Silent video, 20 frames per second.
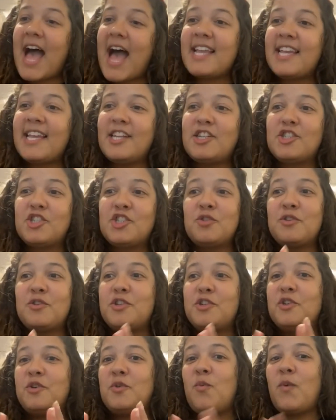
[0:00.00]
I can assure
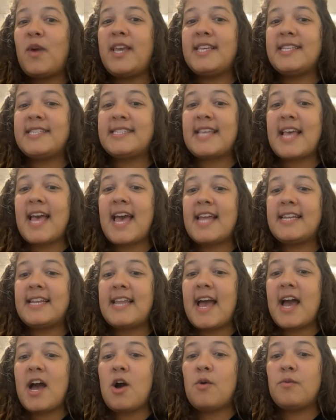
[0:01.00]
you, we sat
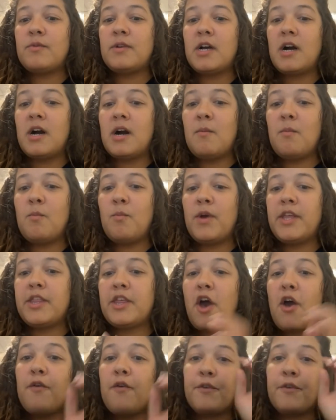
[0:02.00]
down um, with
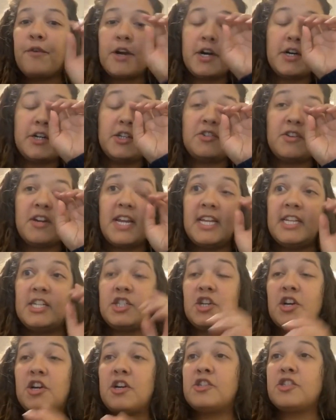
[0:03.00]
over 100
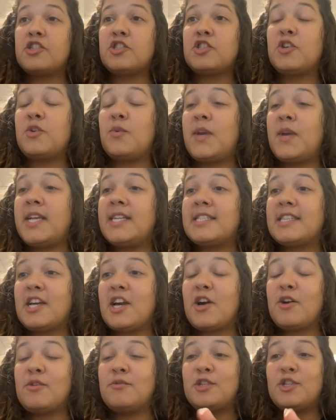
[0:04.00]
interns two weeks
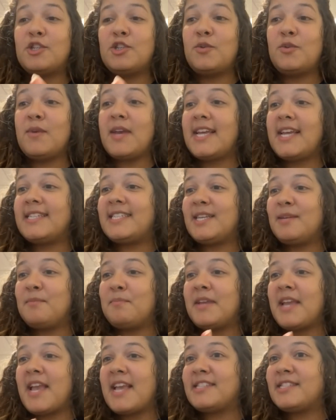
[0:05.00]
ago to do
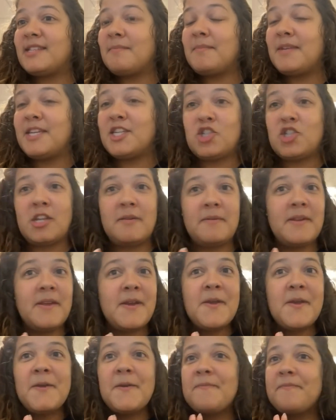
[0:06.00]
EdTPA submission
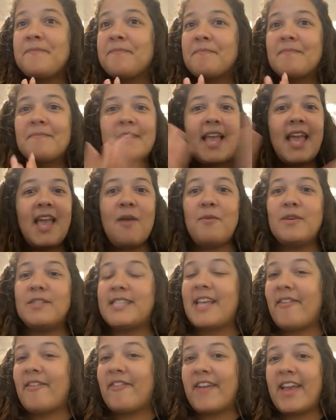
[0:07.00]
it was
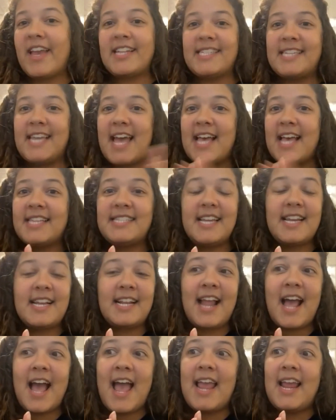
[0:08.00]
a fantastic
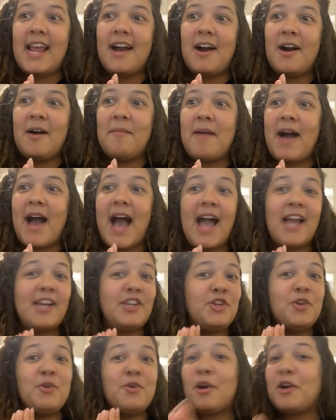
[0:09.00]
night. Um,
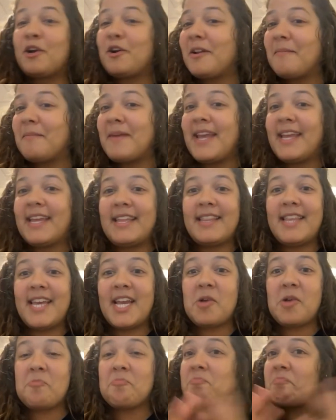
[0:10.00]
you are going to make it
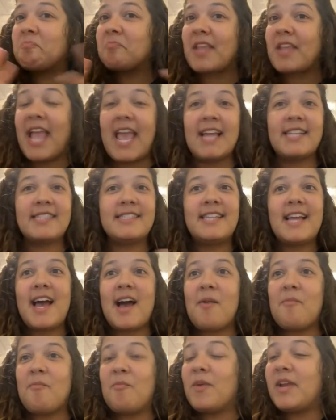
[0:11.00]
there. Hands
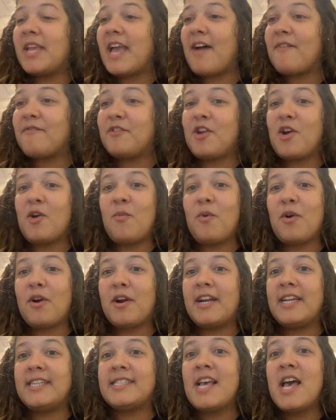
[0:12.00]
down, we have no
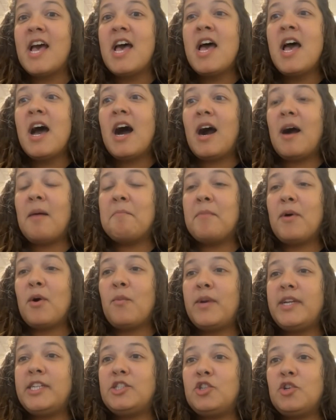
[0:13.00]
worries, um, but
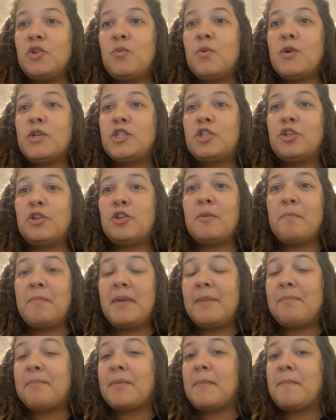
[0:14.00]
we do want you to
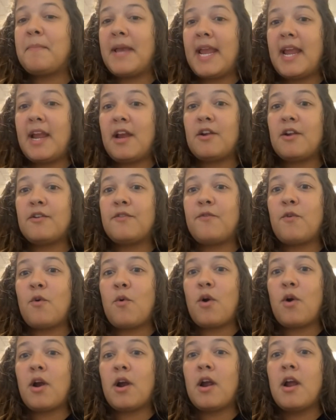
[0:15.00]
be prepared
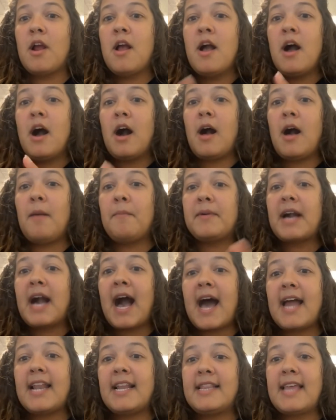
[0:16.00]
for um,
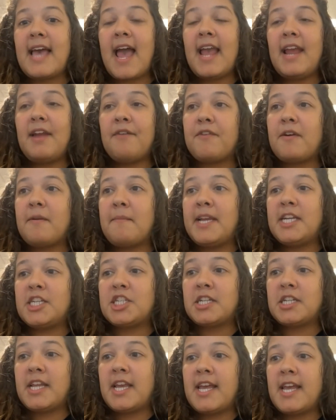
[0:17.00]
kind of that
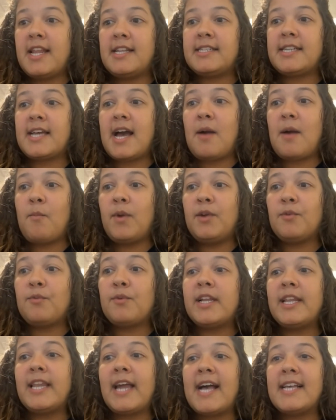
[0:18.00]
information ahead of time. We
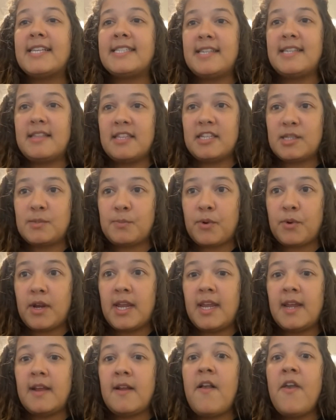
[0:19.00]
realized in the
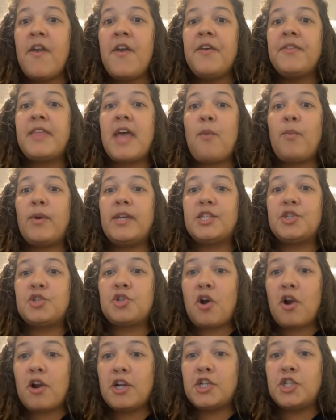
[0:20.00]
spring that we
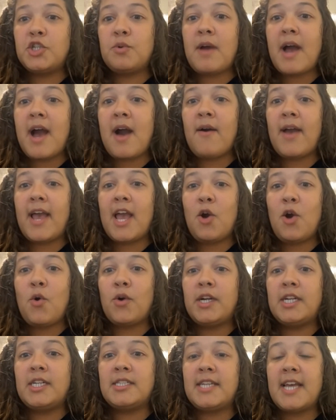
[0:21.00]
started you out at
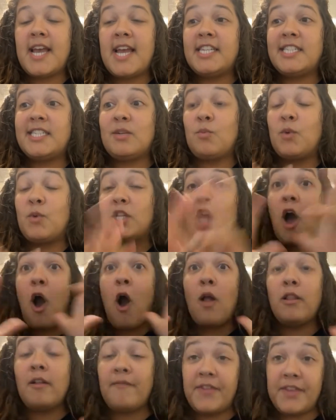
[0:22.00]
orientation with
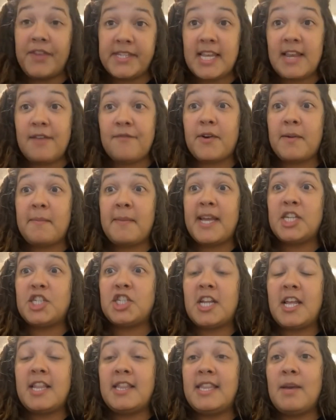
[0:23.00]
all of this
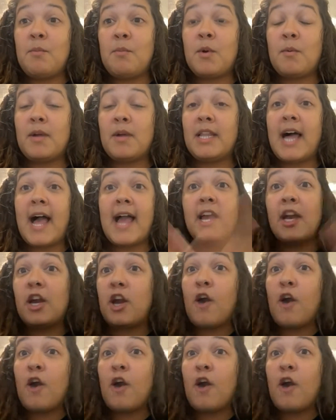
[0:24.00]
information, and then we were like,